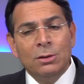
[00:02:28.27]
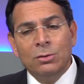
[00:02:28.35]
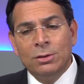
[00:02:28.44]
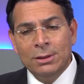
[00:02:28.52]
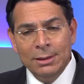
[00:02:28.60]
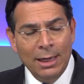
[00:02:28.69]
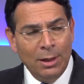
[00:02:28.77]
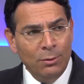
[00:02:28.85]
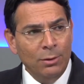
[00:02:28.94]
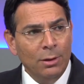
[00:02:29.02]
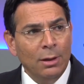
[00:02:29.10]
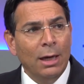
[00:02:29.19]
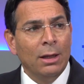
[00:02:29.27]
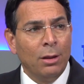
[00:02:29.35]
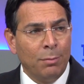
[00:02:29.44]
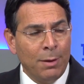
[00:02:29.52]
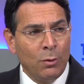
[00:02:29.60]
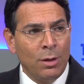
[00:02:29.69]
to sit down and
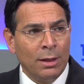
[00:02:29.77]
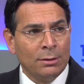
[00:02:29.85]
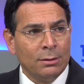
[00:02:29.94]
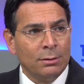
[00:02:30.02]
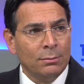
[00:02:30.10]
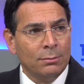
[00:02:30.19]
speak with us.